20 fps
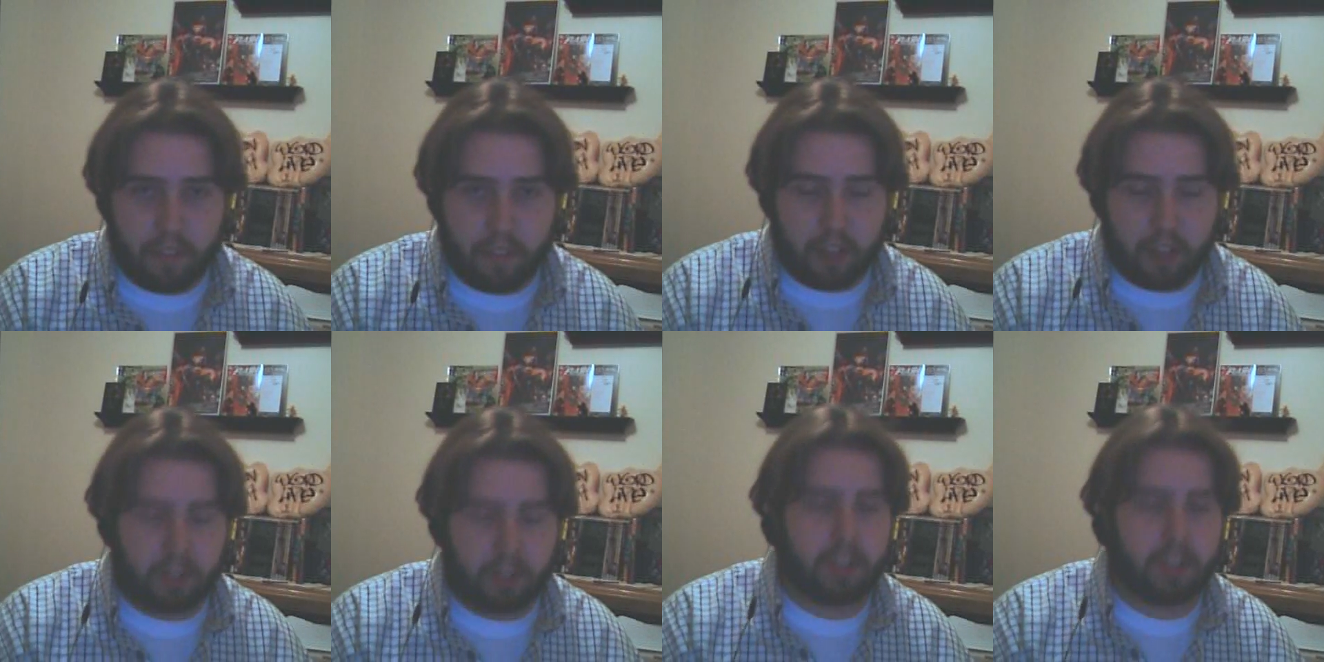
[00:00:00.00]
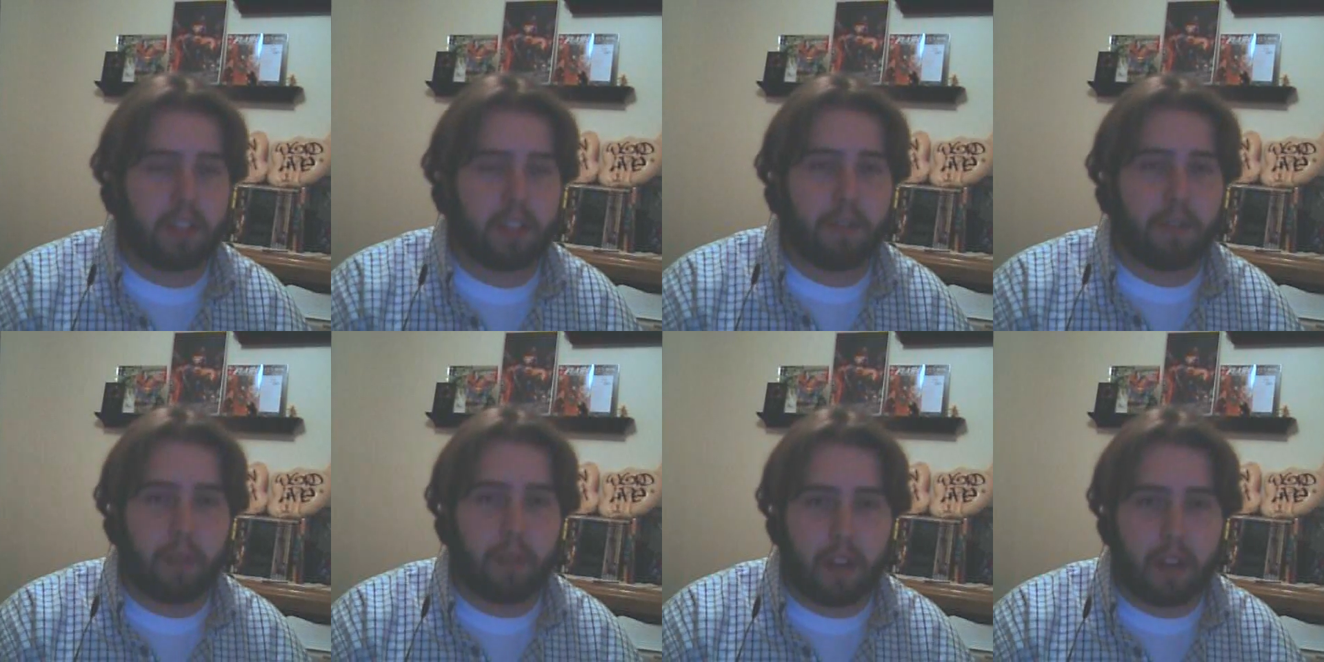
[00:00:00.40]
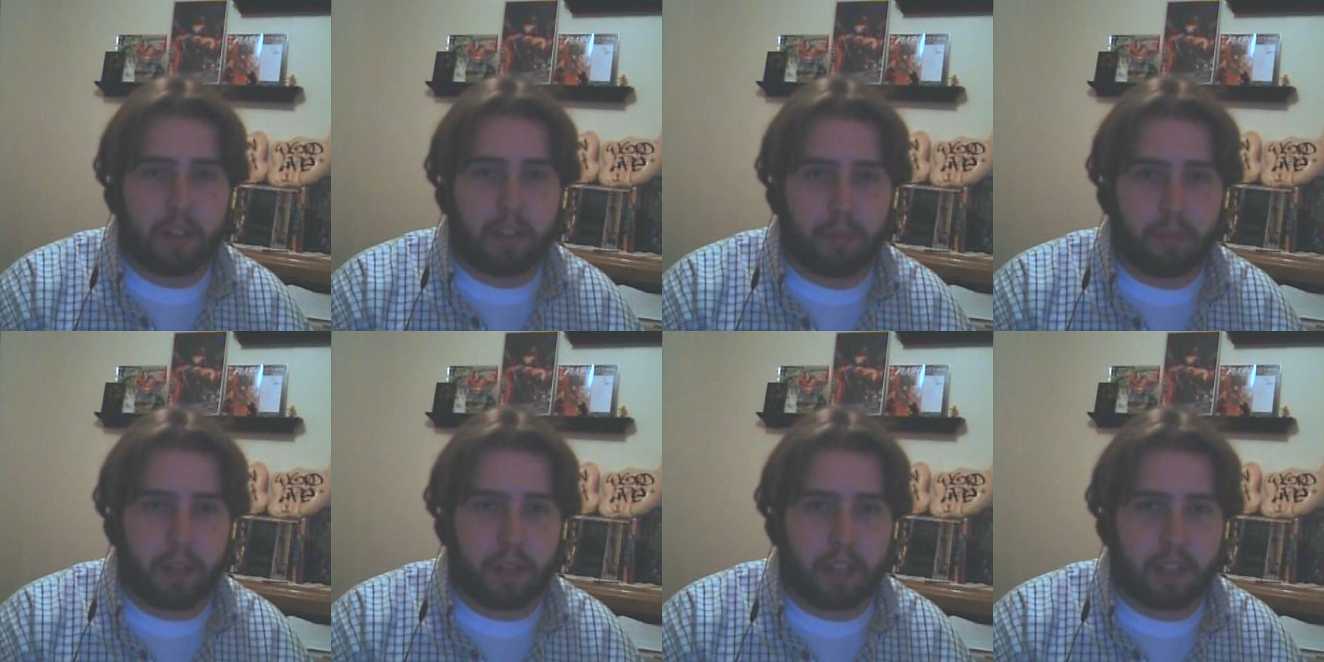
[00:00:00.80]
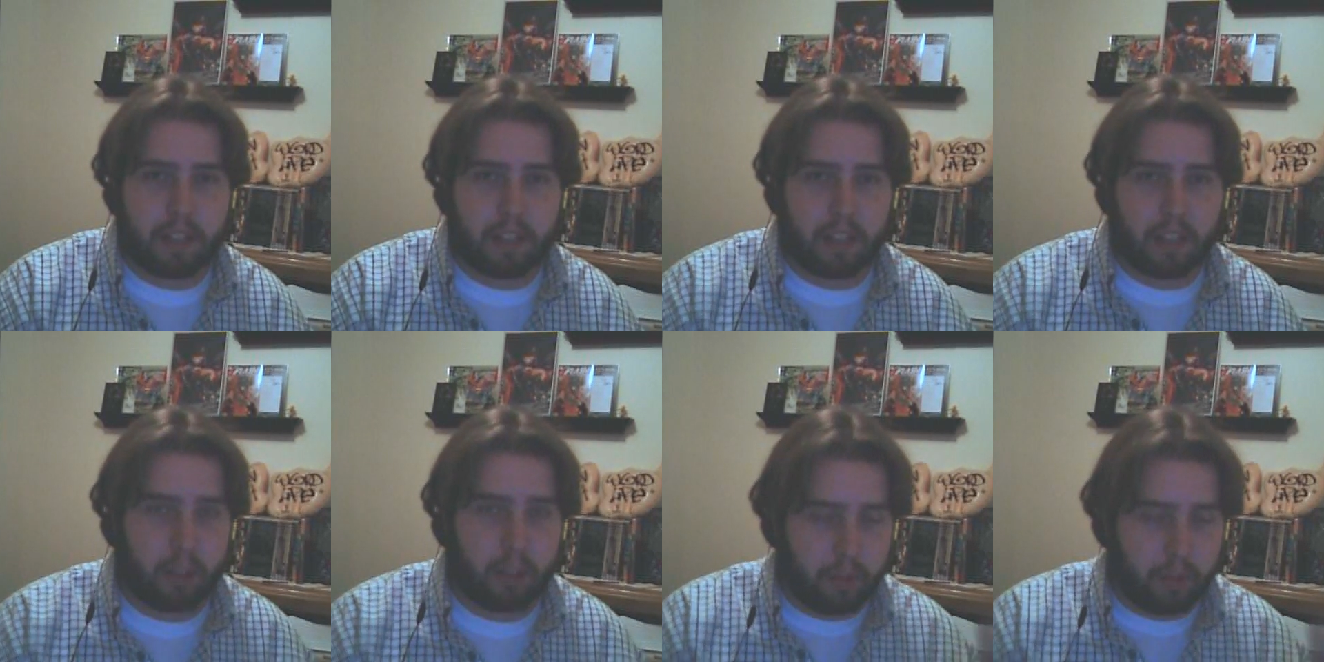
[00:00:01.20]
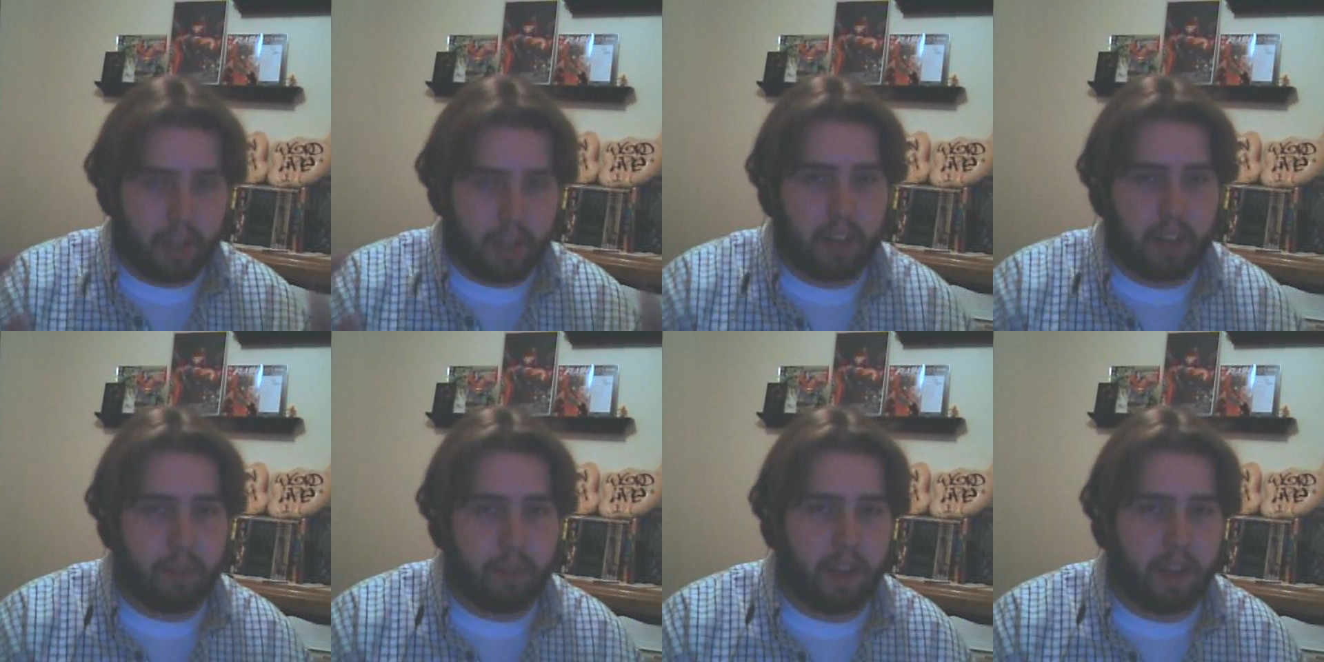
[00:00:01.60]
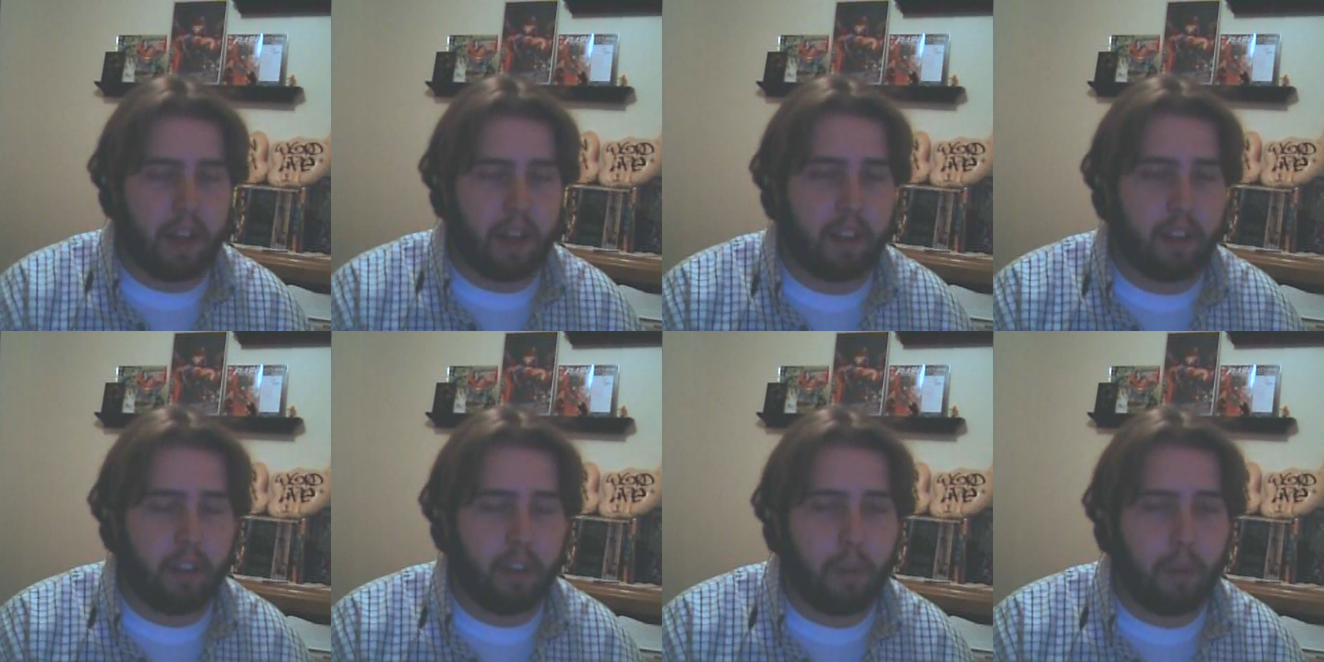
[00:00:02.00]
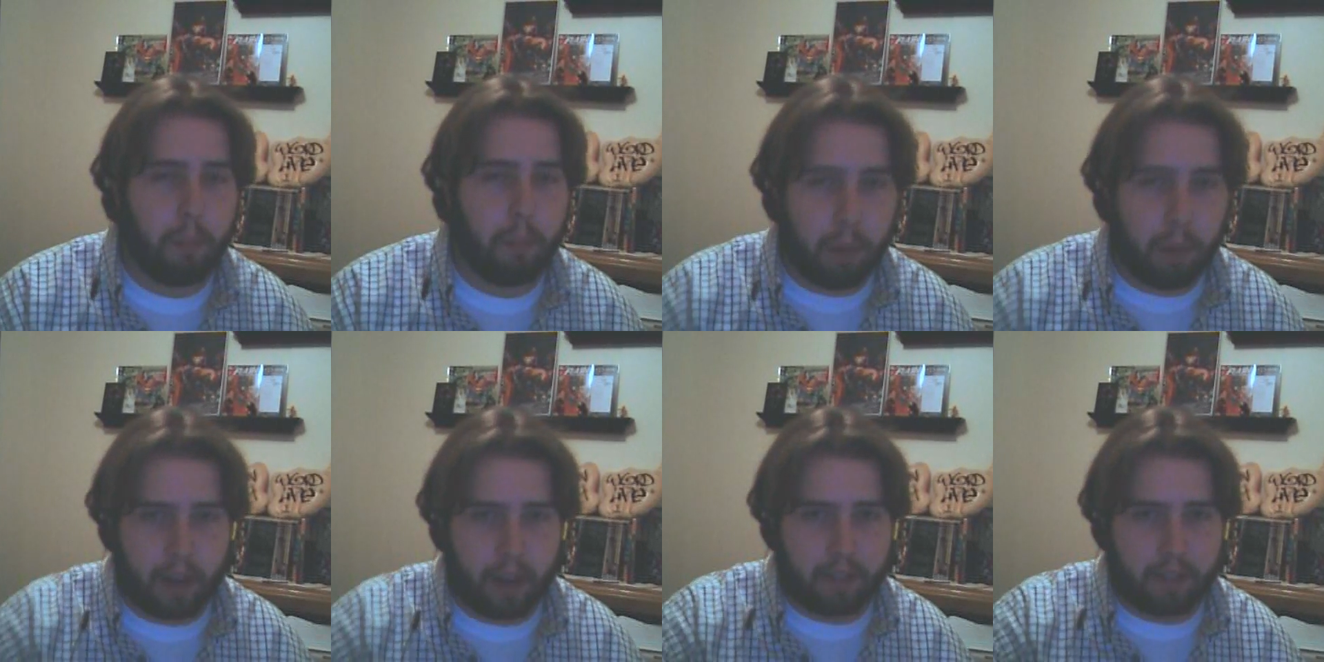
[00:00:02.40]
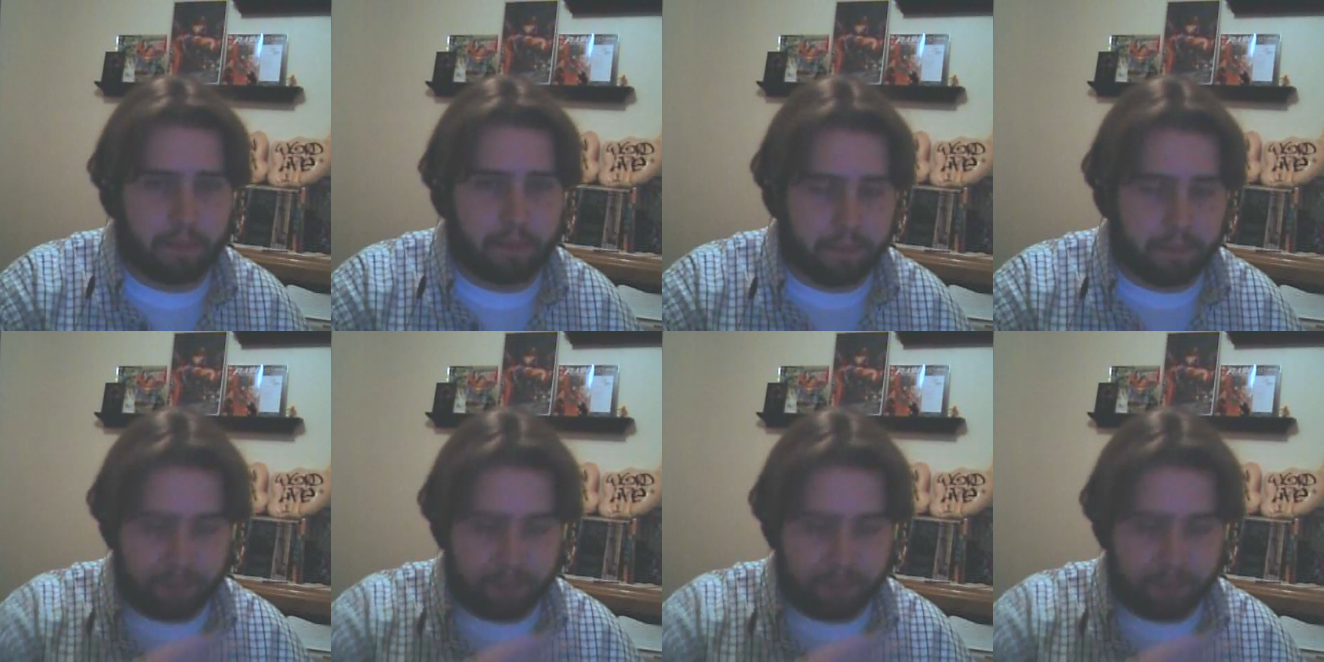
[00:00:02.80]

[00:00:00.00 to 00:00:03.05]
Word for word: and she has every right to be as the creative head, but